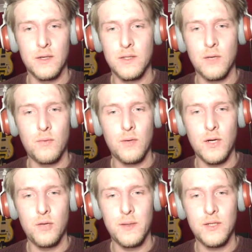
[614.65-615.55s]
I don't want to
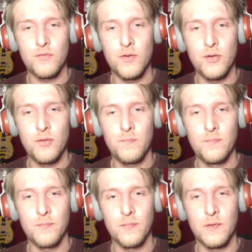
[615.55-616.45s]
open this room.
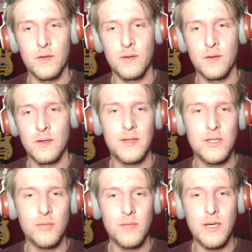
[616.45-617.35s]

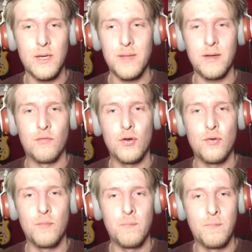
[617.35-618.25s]
There's something about that
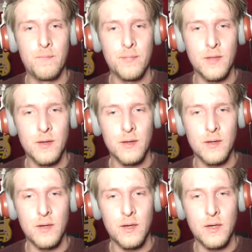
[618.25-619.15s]
room.
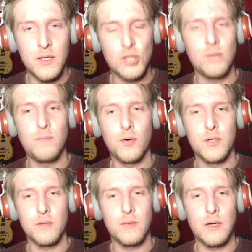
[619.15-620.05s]
At some
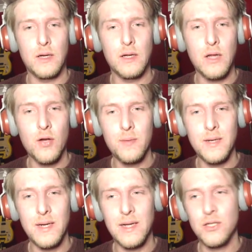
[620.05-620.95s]
point... I
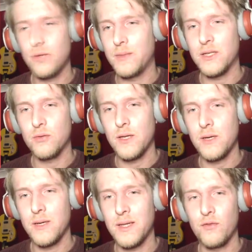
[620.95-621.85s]
opened it last time, but there's
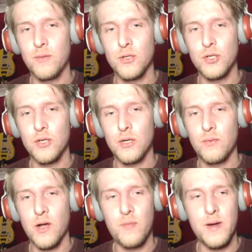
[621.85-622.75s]
something about that room. I just don't
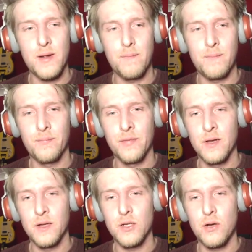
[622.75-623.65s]
want to open it.
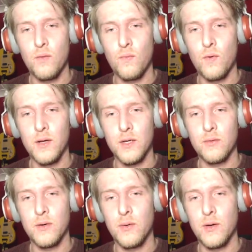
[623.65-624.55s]
I don't know why I
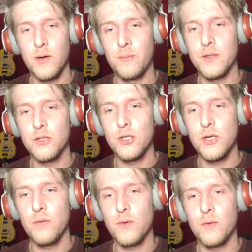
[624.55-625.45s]
don't want to open it. I just
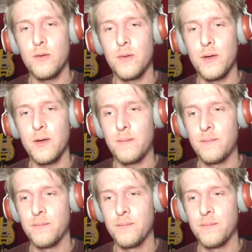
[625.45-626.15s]
don't want to open it.